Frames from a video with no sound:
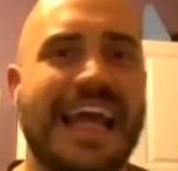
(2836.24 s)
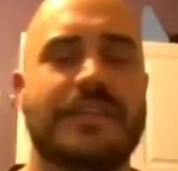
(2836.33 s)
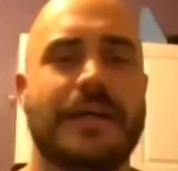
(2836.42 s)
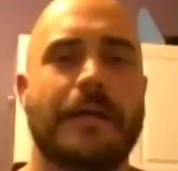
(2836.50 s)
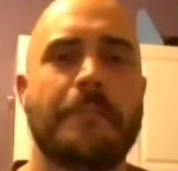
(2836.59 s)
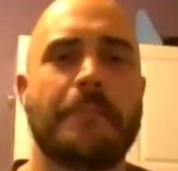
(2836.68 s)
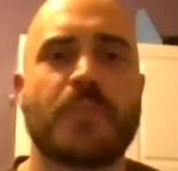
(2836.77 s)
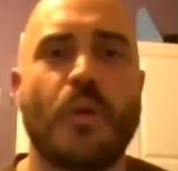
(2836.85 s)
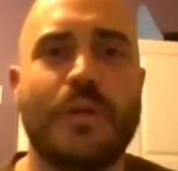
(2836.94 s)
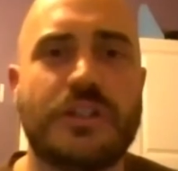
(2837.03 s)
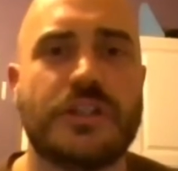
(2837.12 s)
like
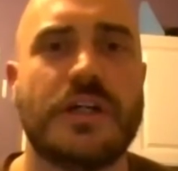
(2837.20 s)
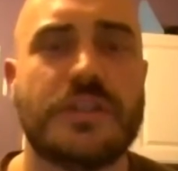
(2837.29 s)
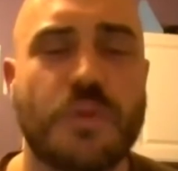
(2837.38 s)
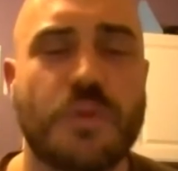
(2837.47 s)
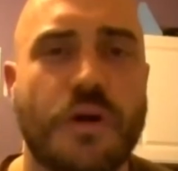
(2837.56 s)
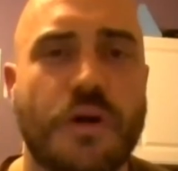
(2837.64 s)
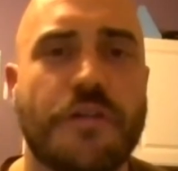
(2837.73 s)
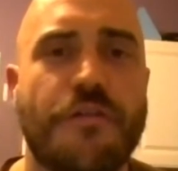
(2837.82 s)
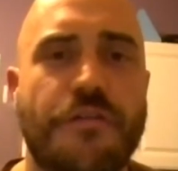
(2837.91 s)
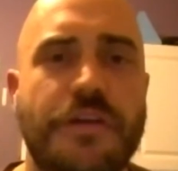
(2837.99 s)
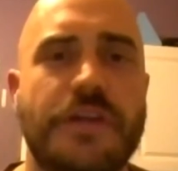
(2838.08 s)
we just want to
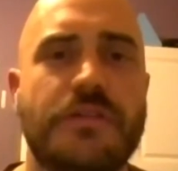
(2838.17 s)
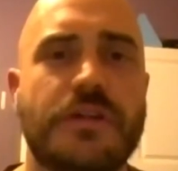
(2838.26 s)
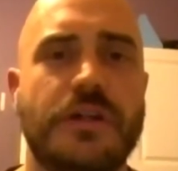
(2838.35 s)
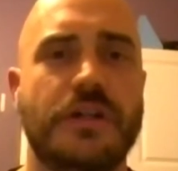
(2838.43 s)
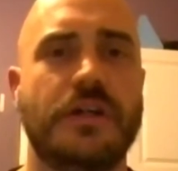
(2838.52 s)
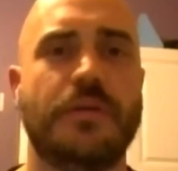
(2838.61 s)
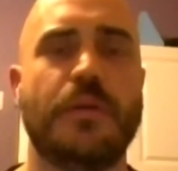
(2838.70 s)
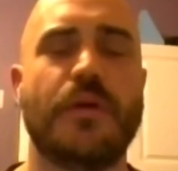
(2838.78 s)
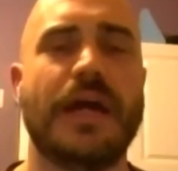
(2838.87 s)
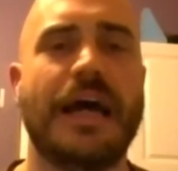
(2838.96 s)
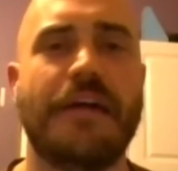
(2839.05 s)
feel good. We
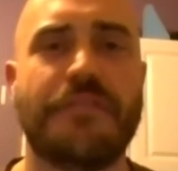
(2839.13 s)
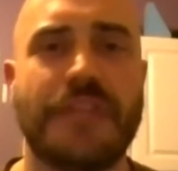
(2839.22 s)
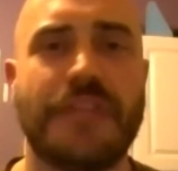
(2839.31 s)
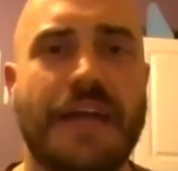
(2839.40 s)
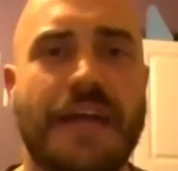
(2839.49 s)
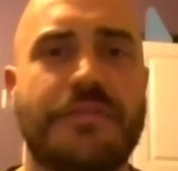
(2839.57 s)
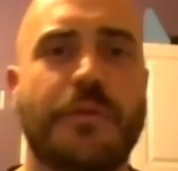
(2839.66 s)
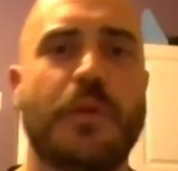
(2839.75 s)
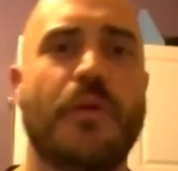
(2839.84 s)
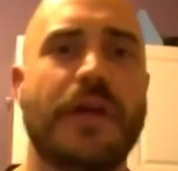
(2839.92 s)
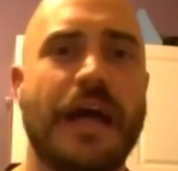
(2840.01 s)
want to have laughter. We
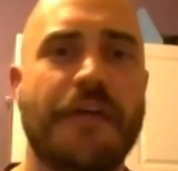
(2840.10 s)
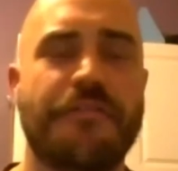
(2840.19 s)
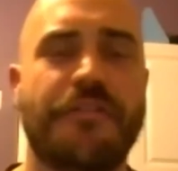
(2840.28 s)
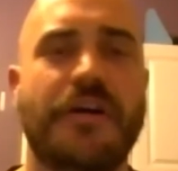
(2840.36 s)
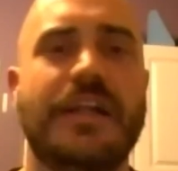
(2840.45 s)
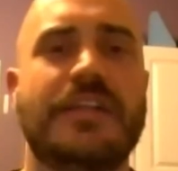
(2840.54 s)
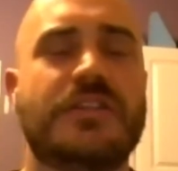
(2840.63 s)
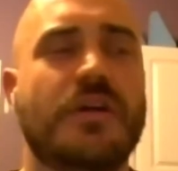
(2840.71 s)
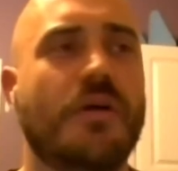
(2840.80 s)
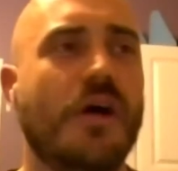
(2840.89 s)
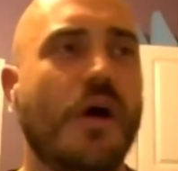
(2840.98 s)
want to have fun. And
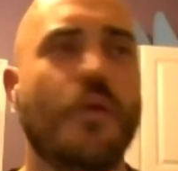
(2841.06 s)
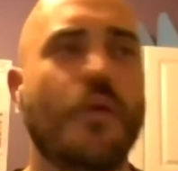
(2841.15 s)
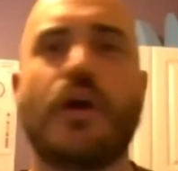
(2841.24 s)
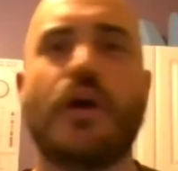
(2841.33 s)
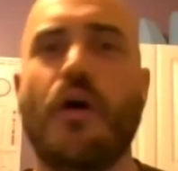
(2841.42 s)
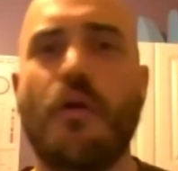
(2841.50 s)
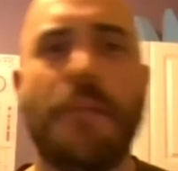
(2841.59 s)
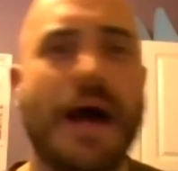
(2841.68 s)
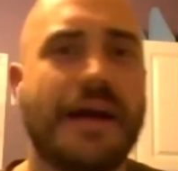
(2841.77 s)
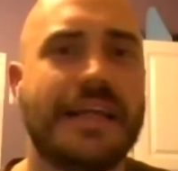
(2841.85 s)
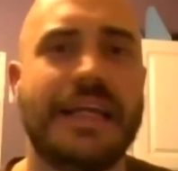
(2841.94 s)
so yeah. we go
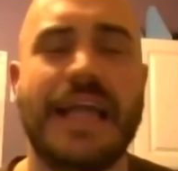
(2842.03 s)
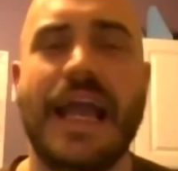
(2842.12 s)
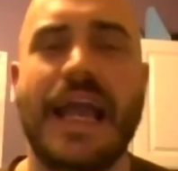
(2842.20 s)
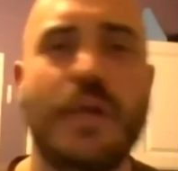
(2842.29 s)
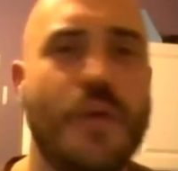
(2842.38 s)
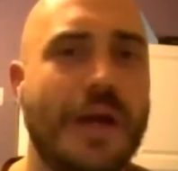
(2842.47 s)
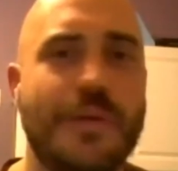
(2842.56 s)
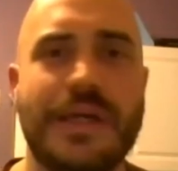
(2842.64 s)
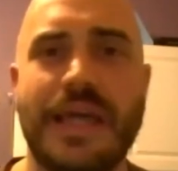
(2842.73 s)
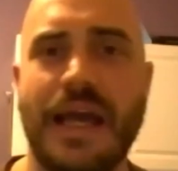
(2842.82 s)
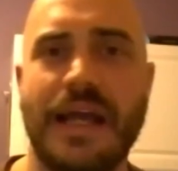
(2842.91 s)
about it in any way we
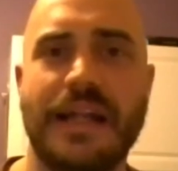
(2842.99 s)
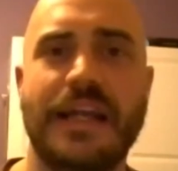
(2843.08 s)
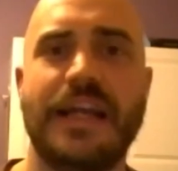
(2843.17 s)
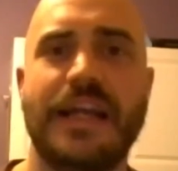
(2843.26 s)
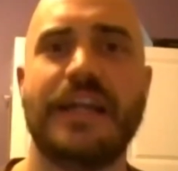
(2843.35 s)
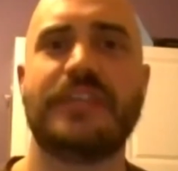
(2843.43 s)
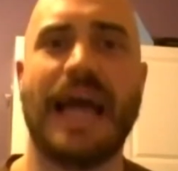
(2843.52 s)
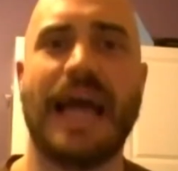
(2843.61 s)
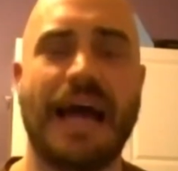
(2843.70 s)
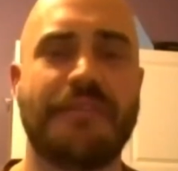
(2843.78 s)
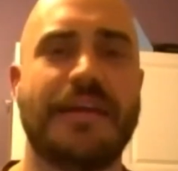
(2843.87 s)
can to
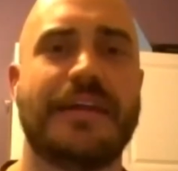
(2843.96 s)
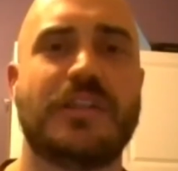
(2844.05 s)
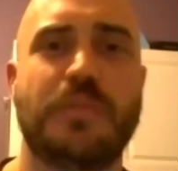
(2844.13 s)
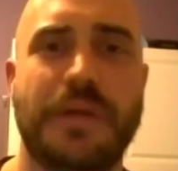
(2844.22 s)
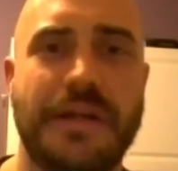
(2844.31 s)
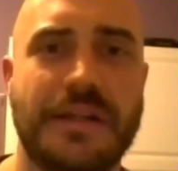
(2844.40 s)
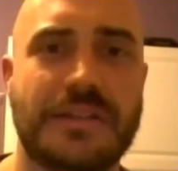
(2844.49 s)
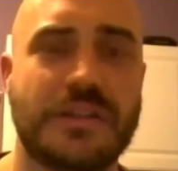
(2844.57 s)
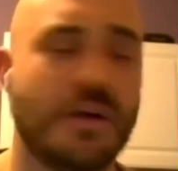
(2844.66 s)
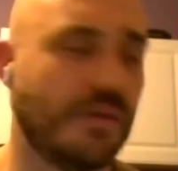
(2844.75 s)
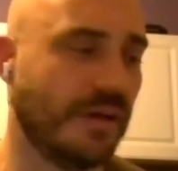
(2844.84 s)
have mm-hmm. that experience.
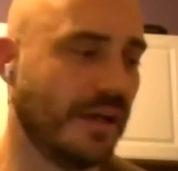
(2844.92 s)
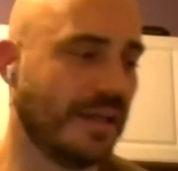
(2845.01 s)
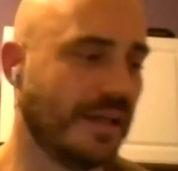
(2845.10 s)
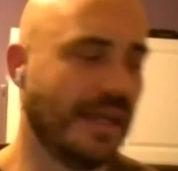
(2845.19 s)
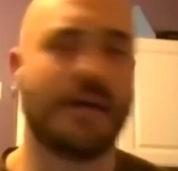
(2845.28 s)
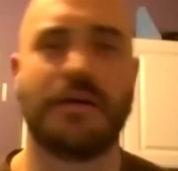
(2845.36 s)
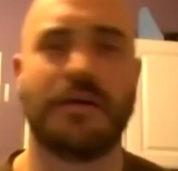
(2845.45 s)
So, yeah,